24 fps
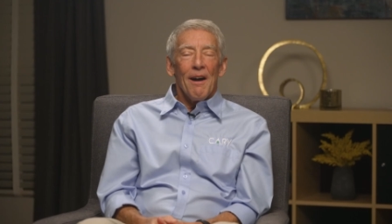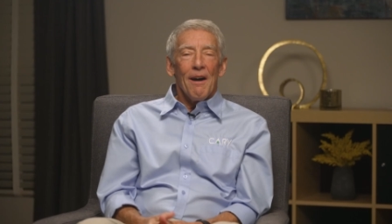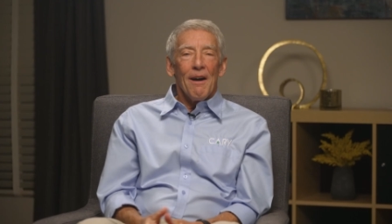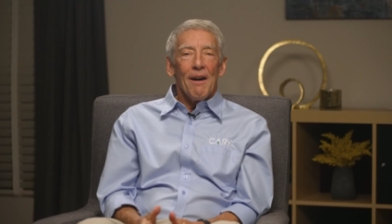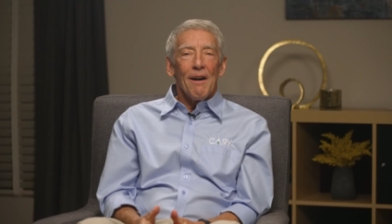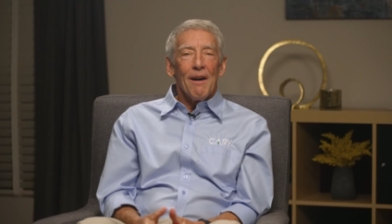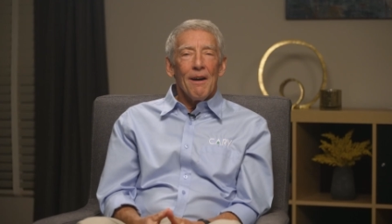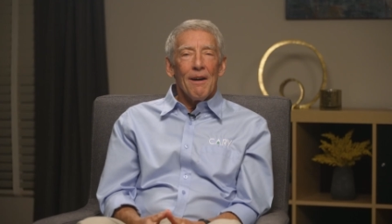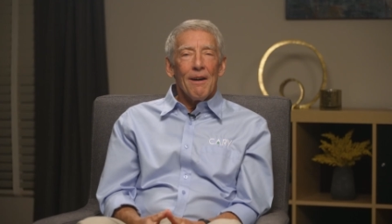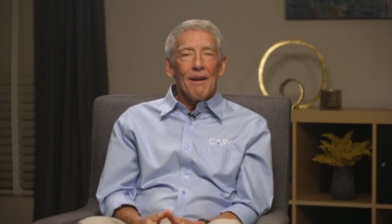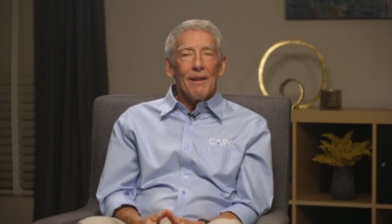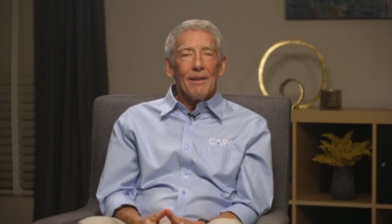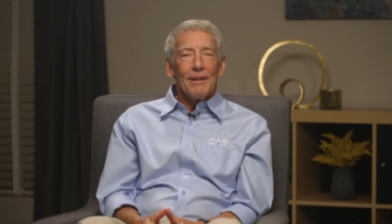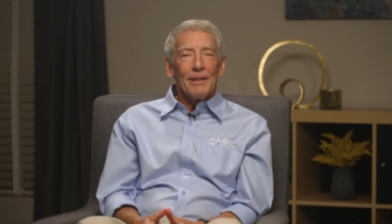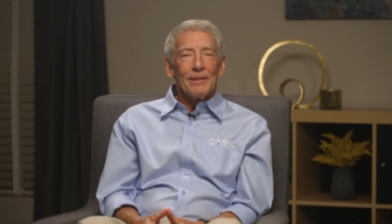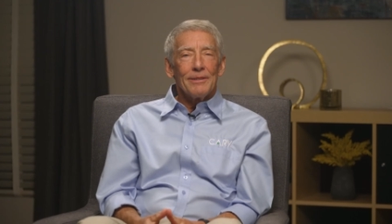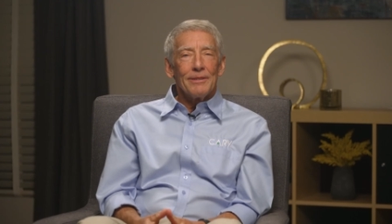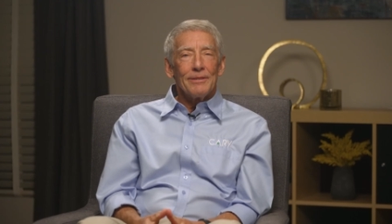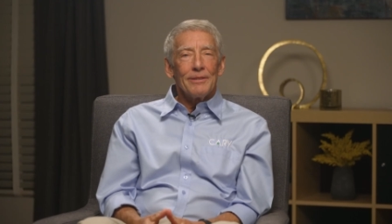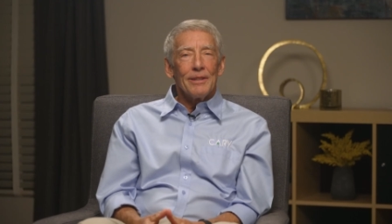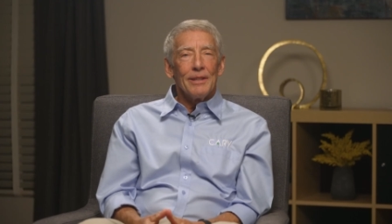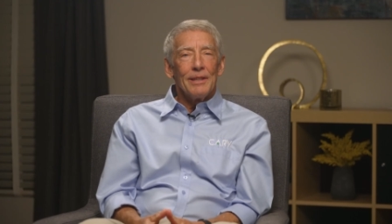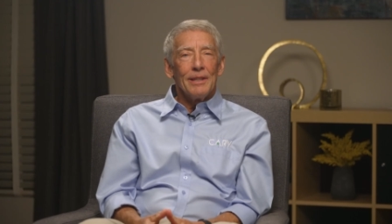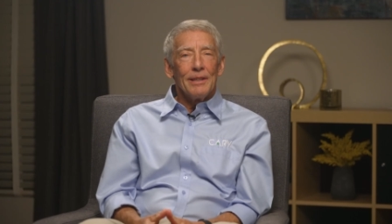
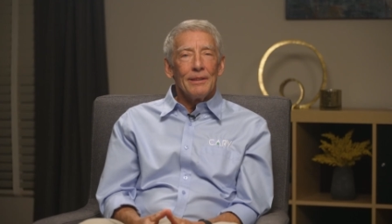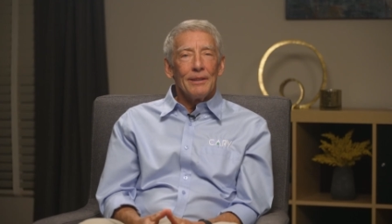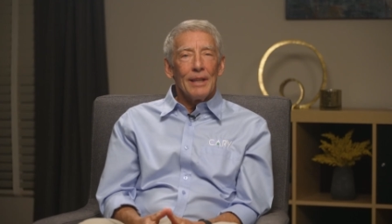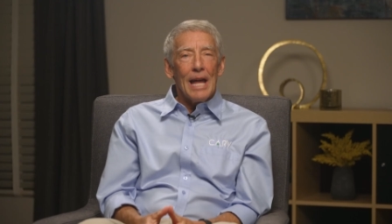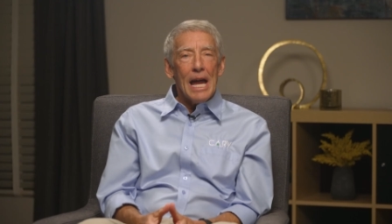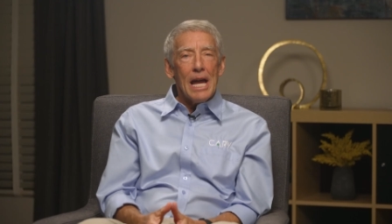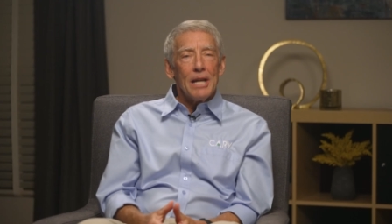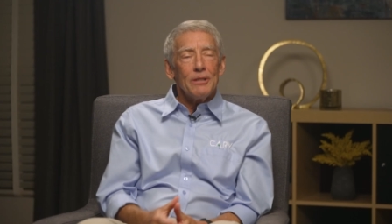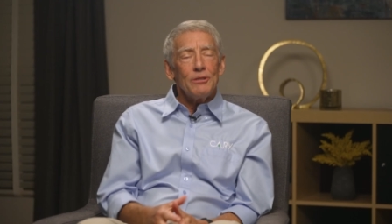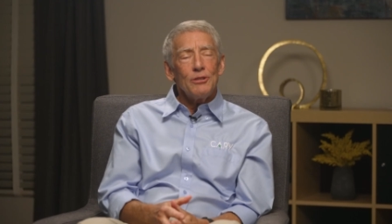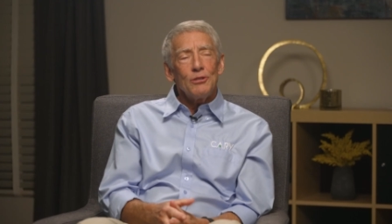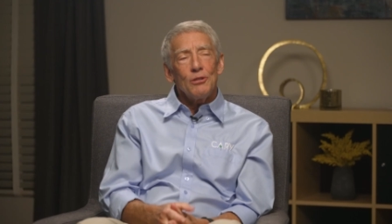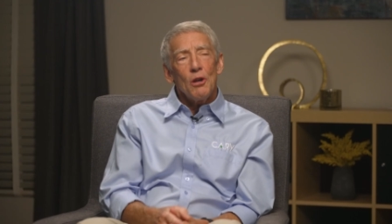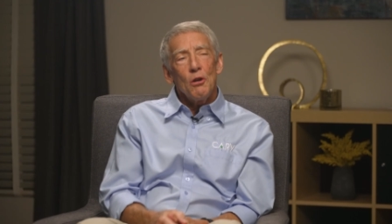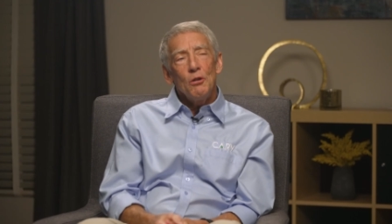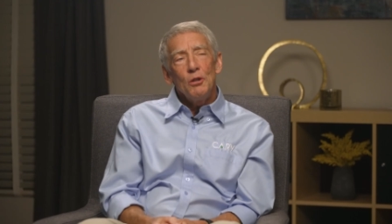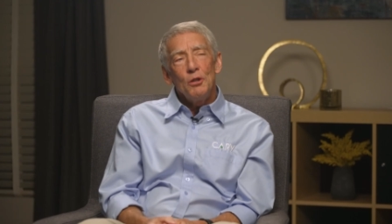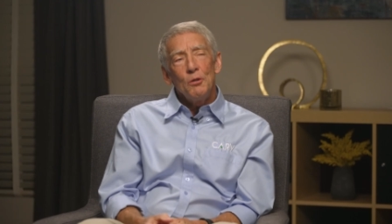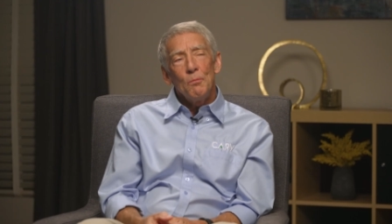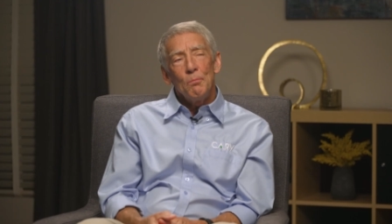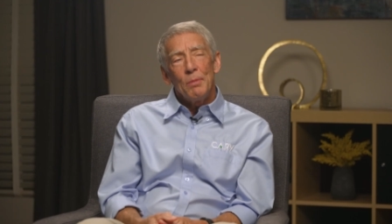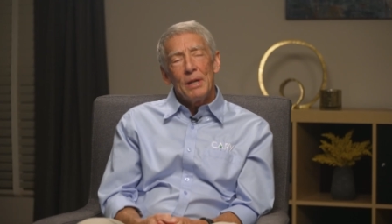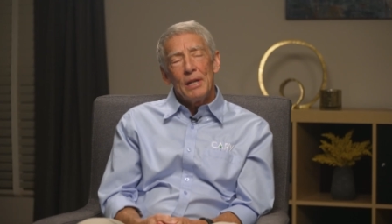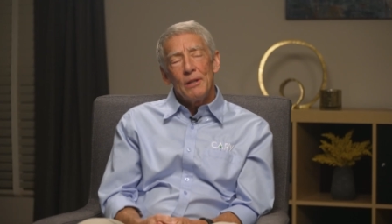Let's see. Last show
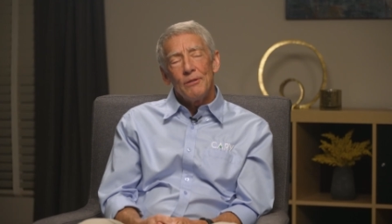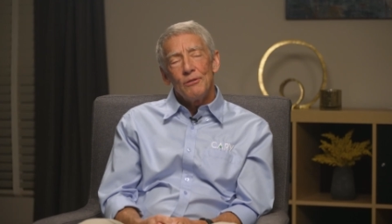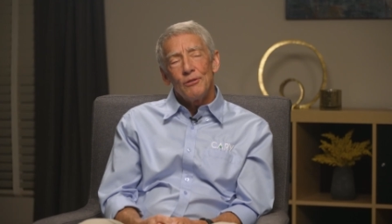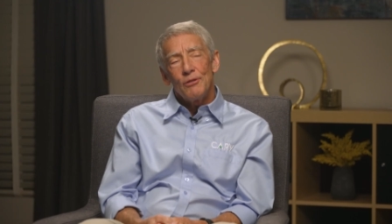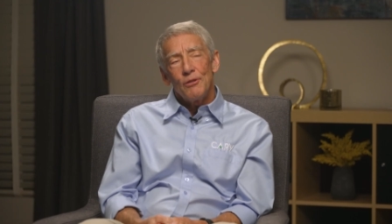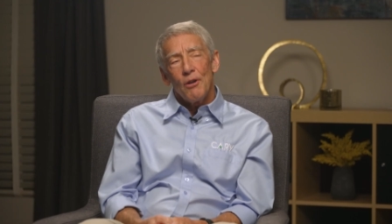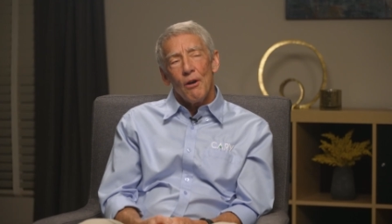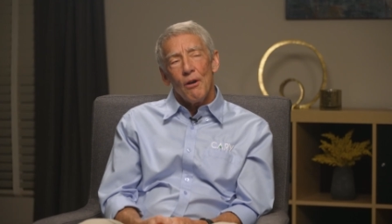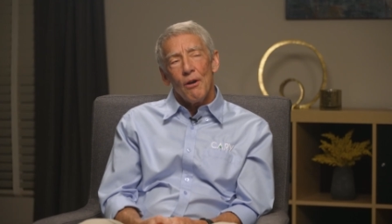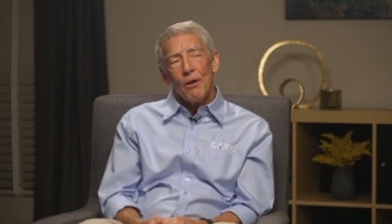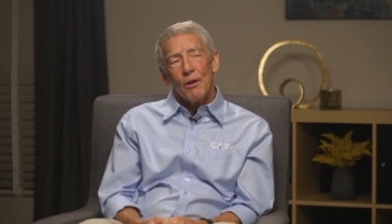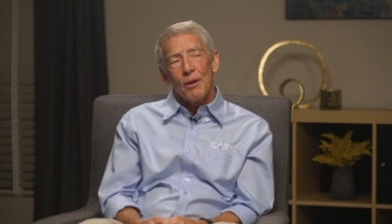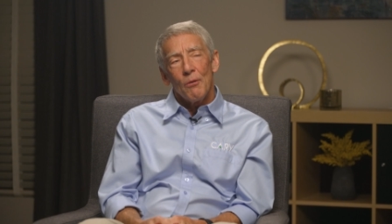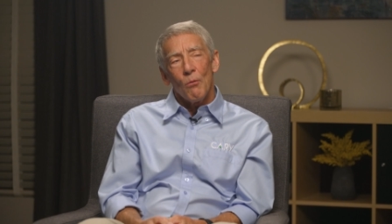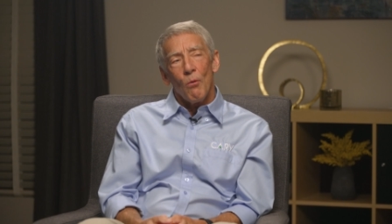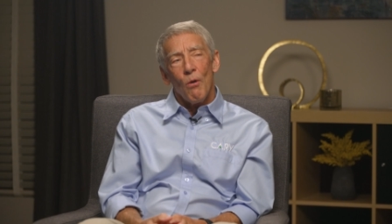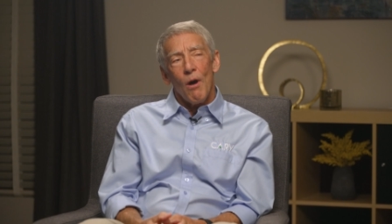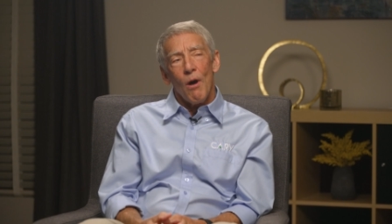you binged on and